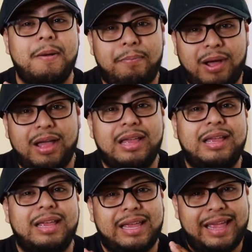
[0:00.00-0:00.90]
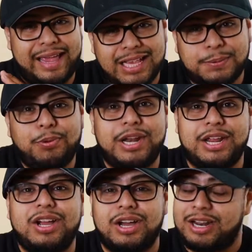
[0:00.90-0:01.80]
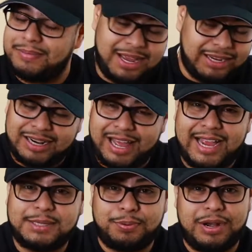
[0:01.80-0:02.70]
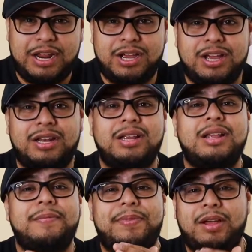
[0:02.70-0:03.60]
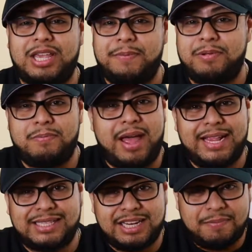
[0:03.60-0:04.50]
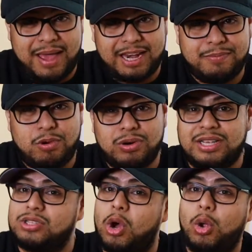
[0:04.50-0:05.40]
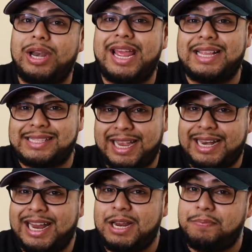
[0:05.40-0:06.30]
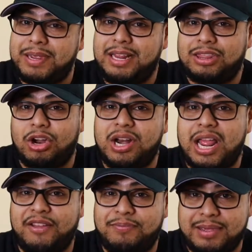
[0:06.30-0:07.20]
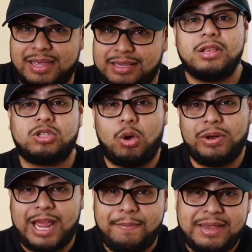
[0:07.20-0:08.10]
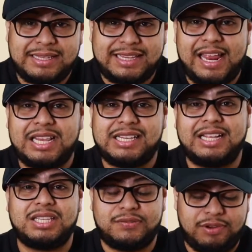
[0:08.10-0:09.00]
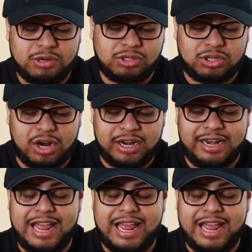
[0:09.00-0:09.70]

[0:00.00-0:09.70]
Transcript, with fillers: but it's pretty good. I'm not gonna lie, it's pretty good. Now keep in mind, cinematic mode is only at 1080p, 30 FPS. So with that being said, let's get this video started.